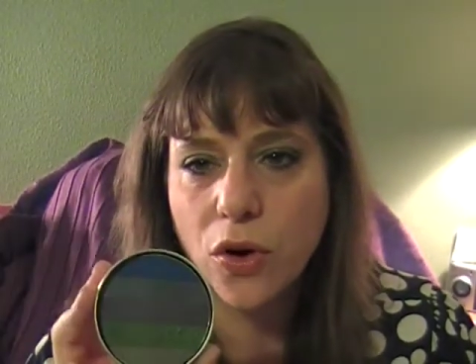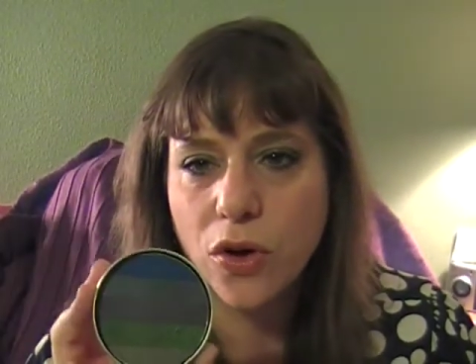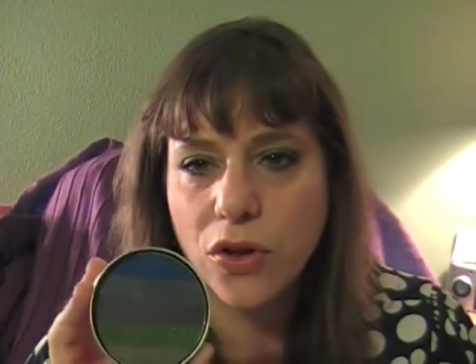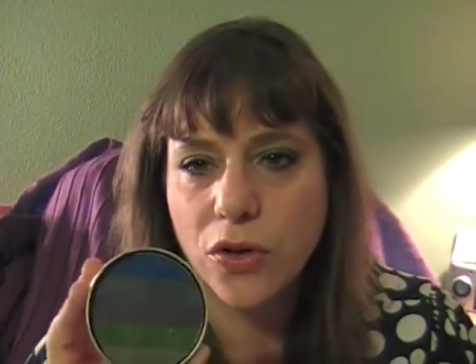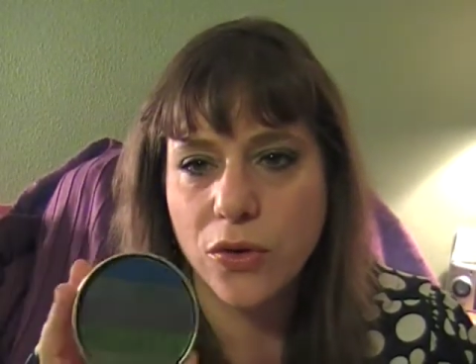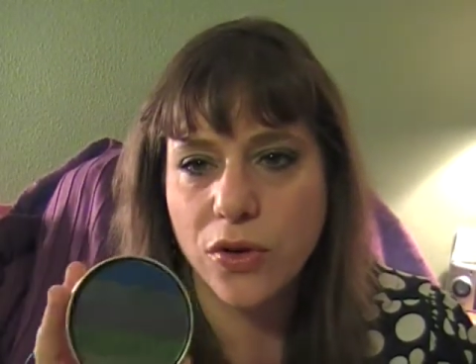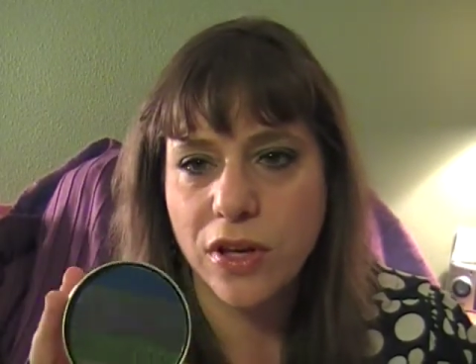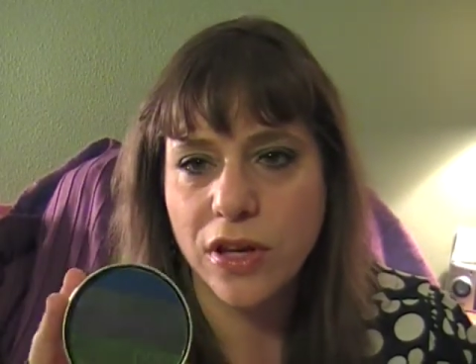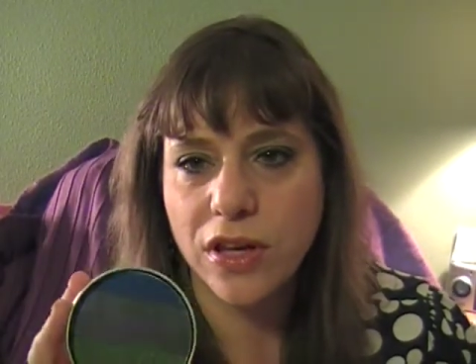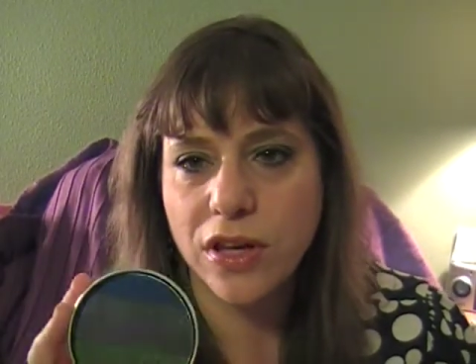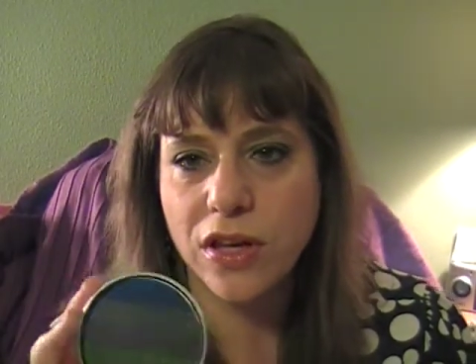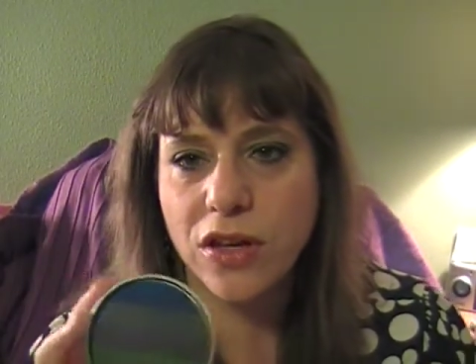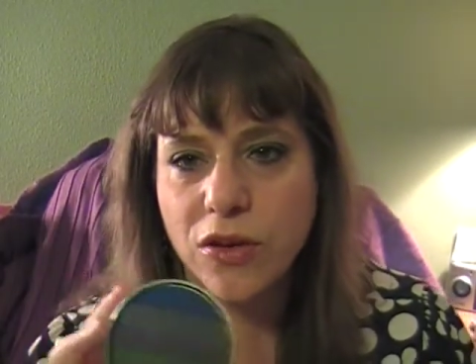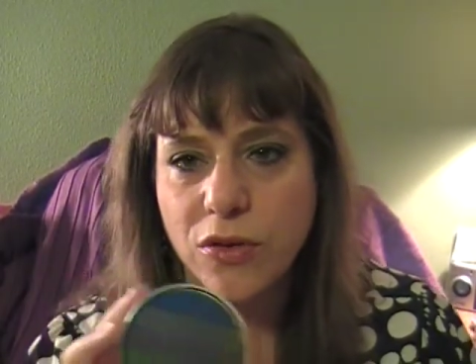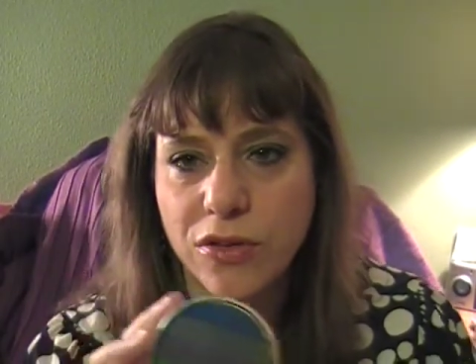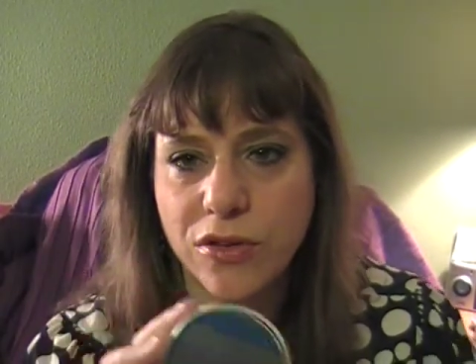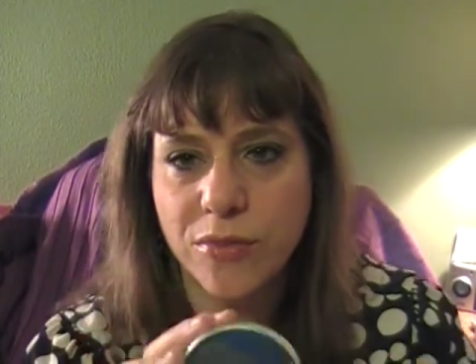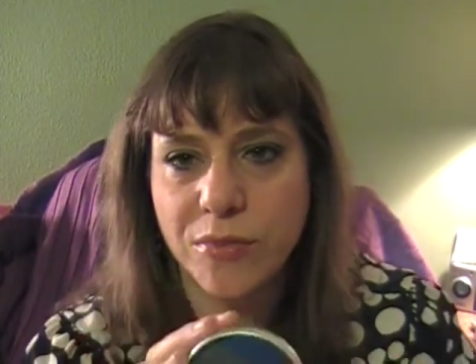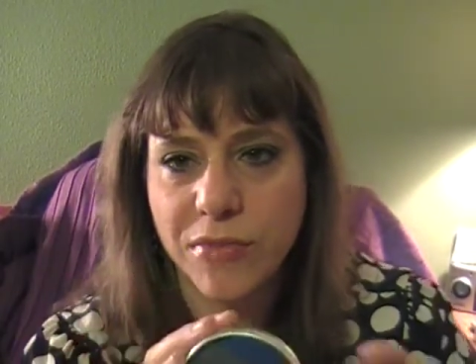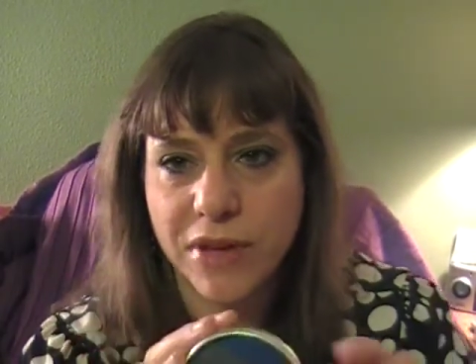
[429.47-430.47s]
you can
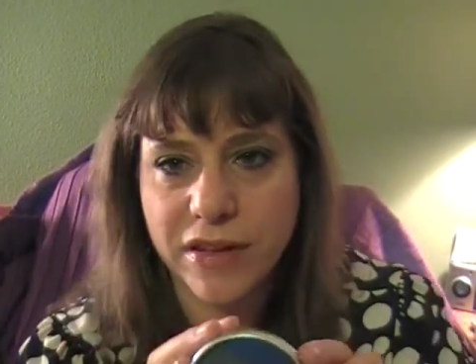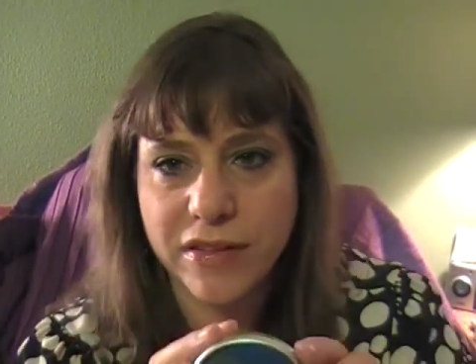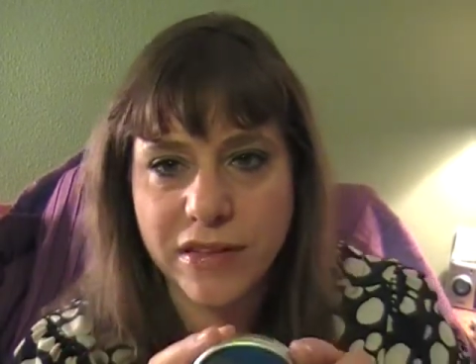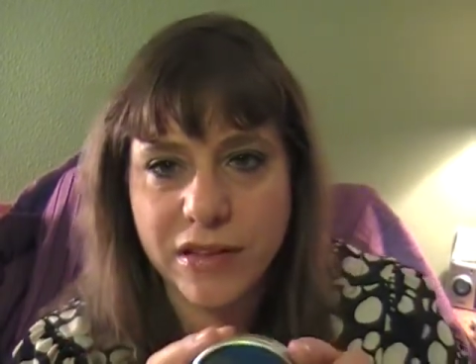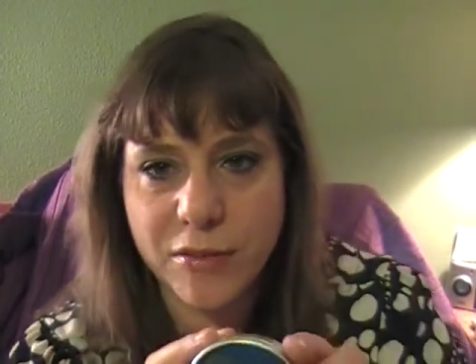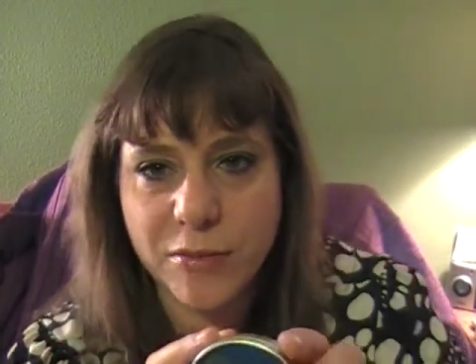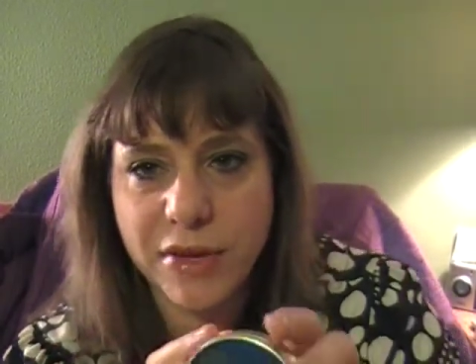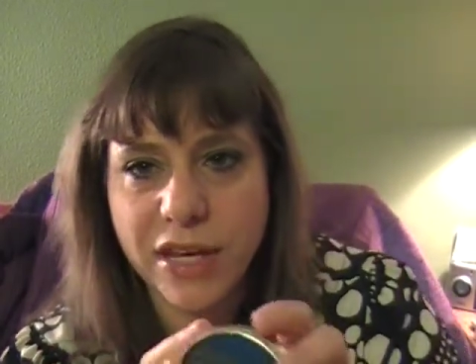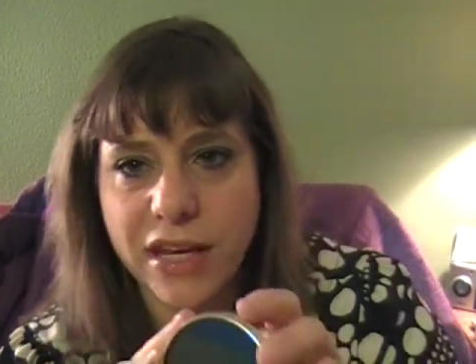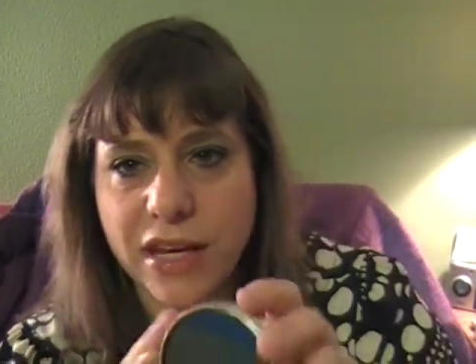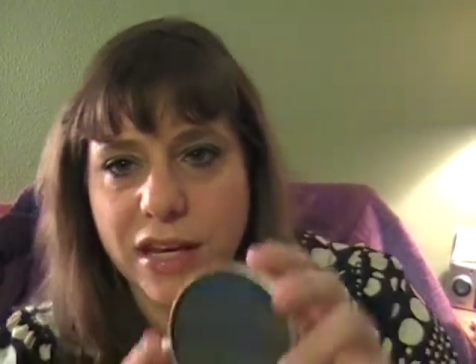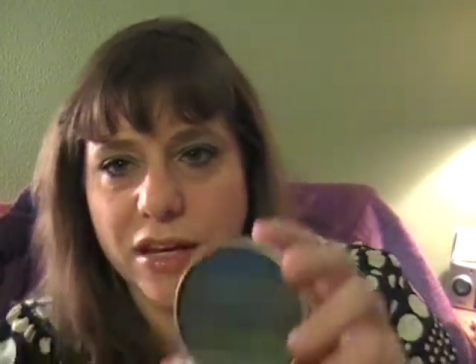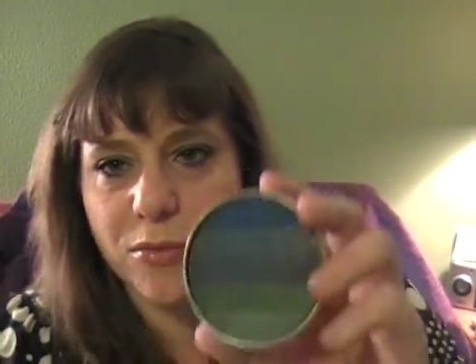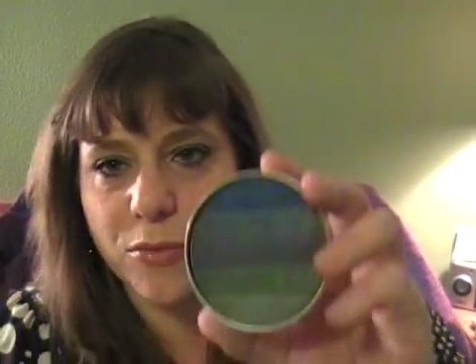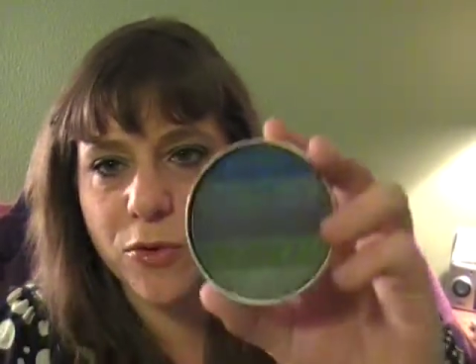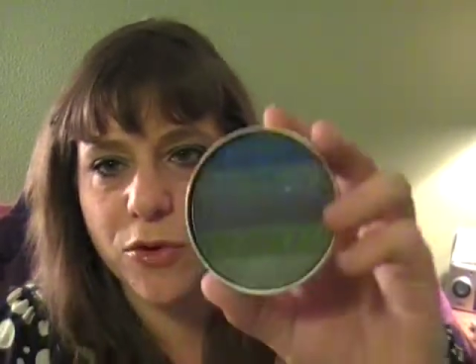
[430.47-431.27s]
use a mixing medium,